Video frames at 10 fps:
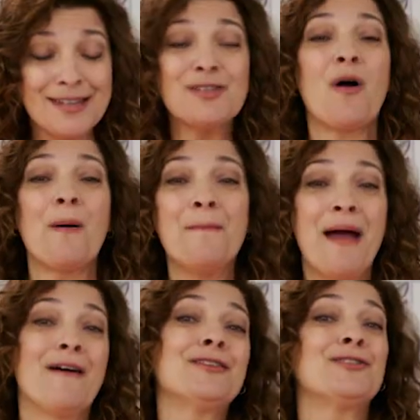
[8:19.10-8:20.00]
these are
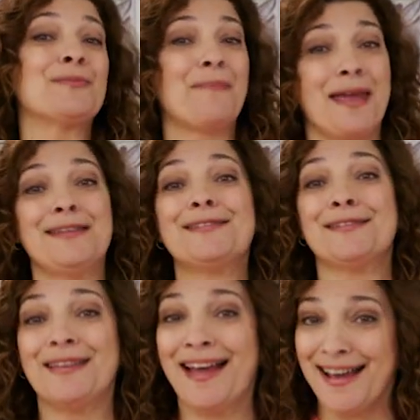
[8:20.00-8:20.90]
marriages made
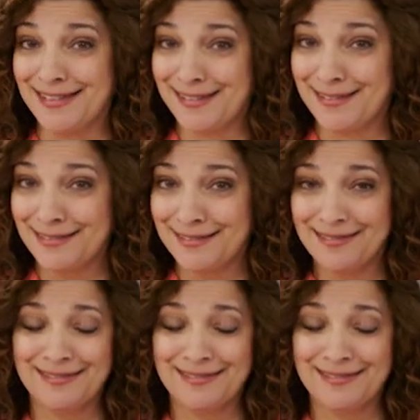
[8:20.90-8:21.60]
to last.